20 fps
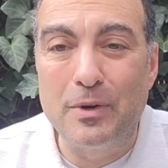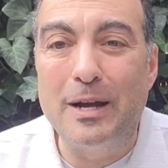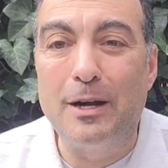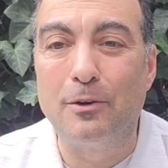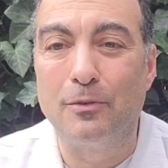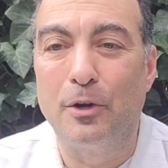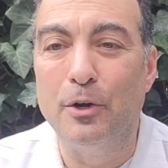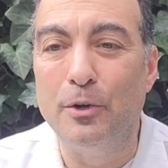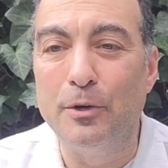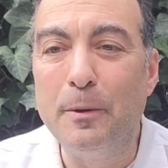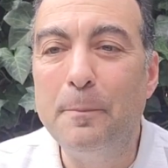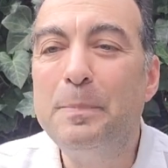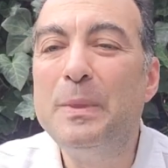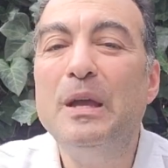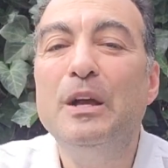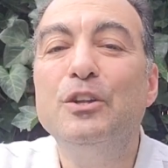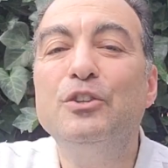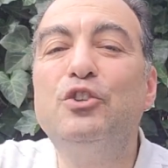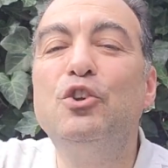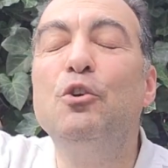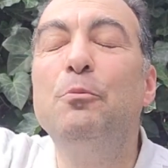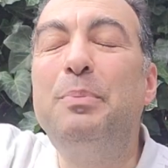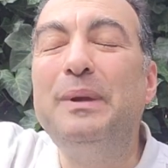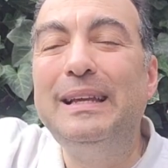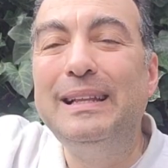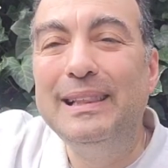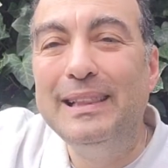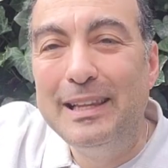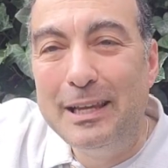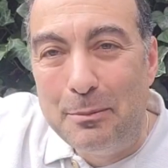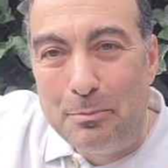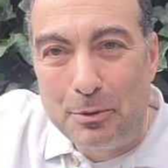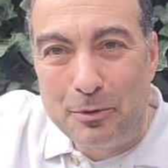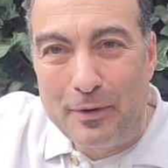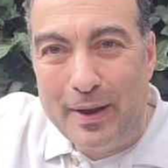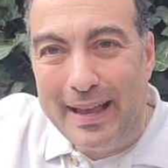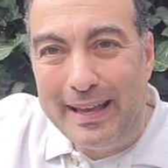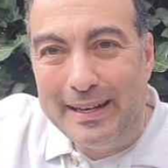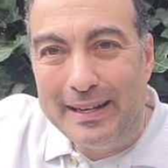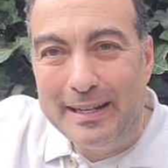Railroad to be
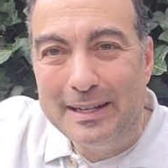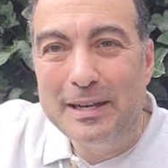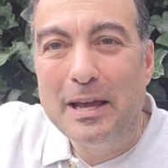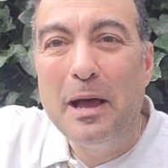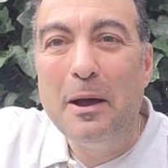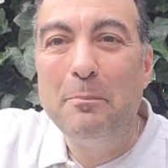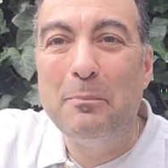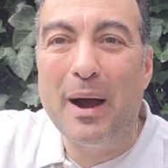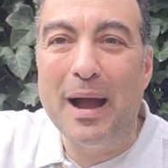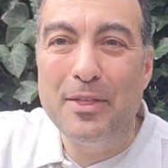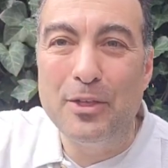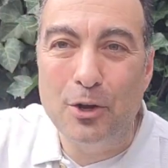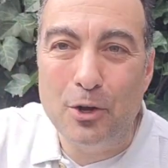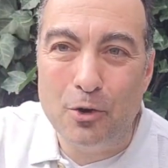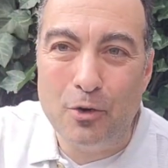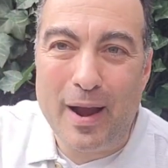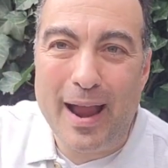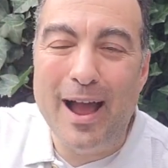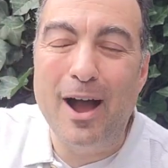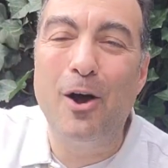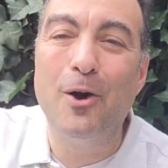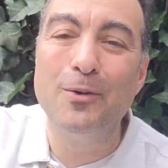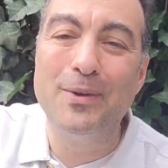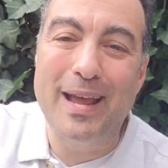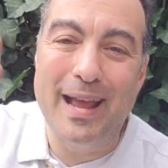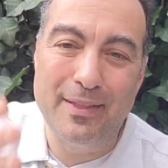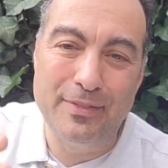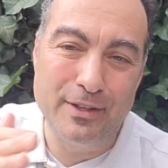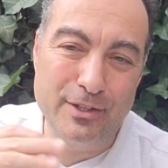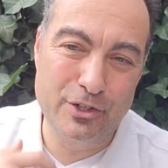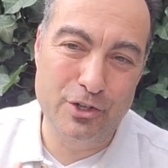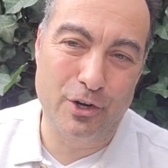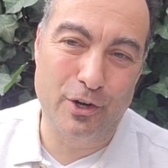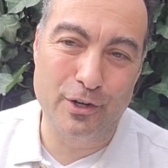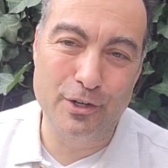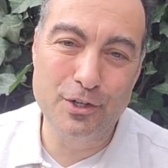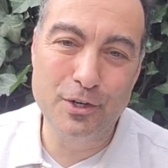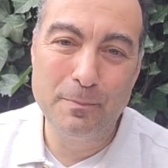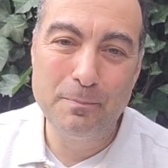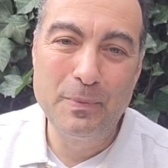liberated by the crown and the
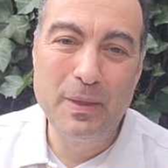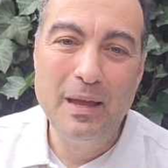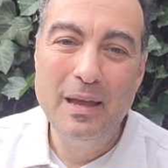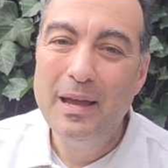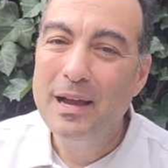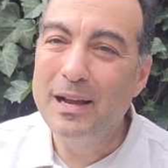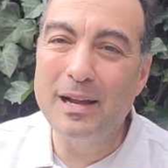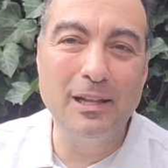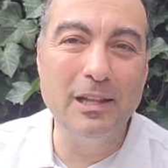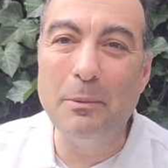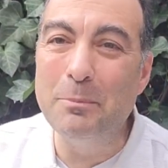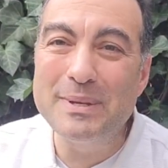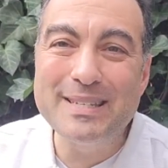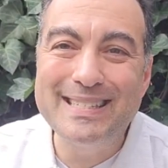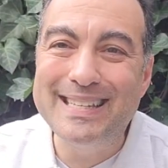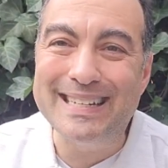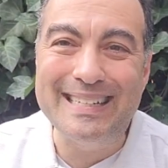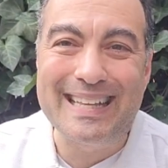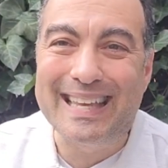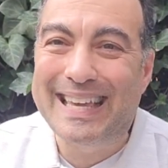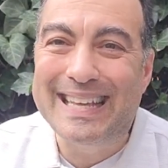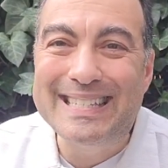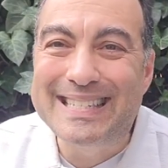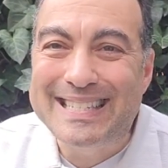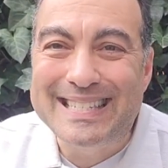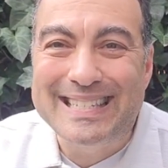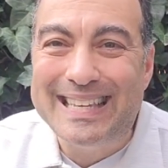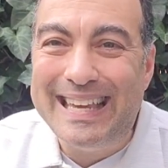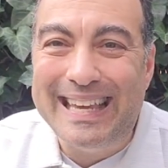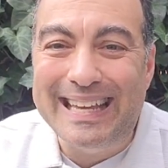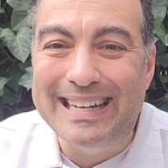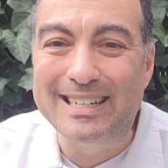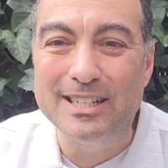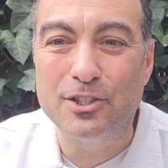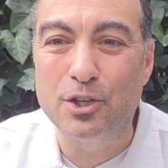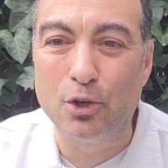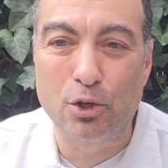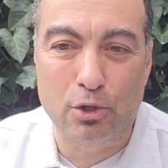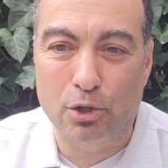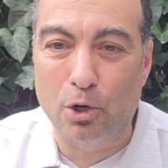church. Columbus didn't concede
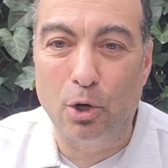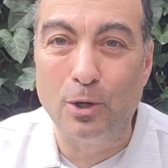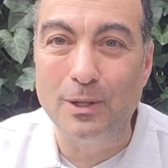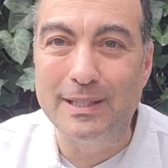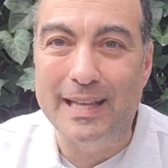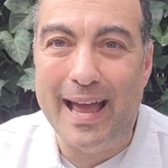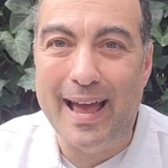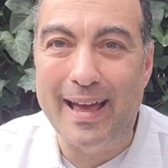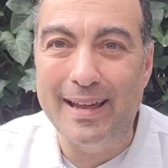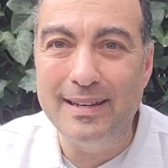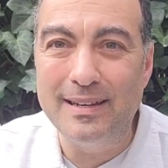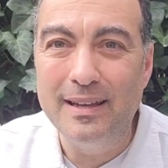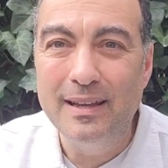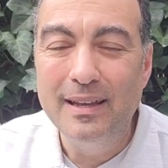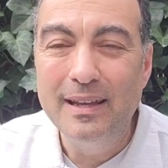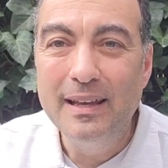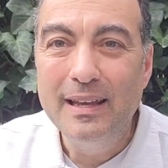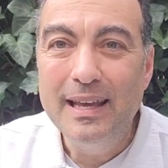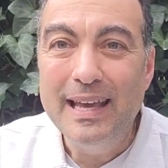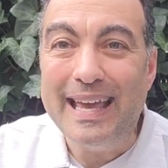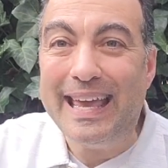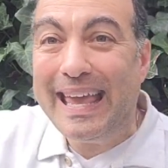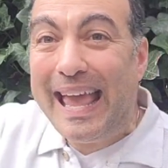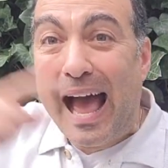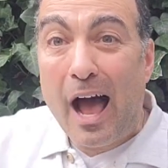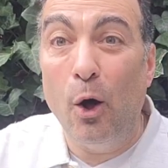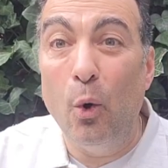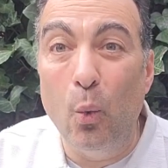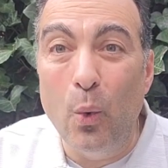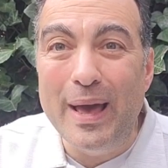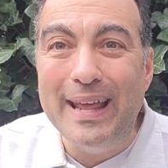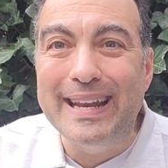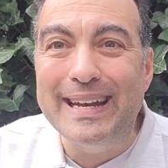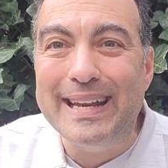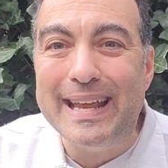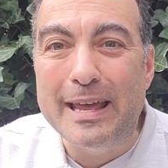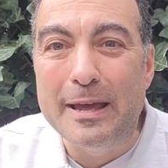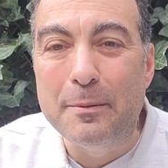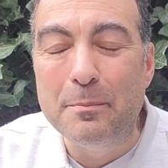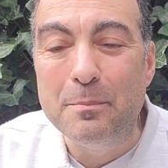to Roldan. He outwitted
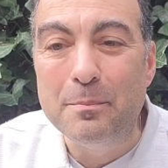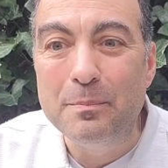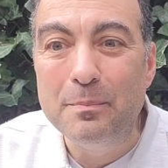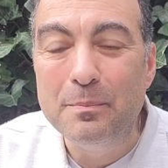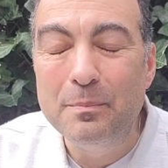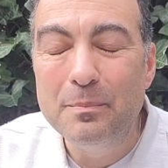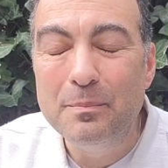him.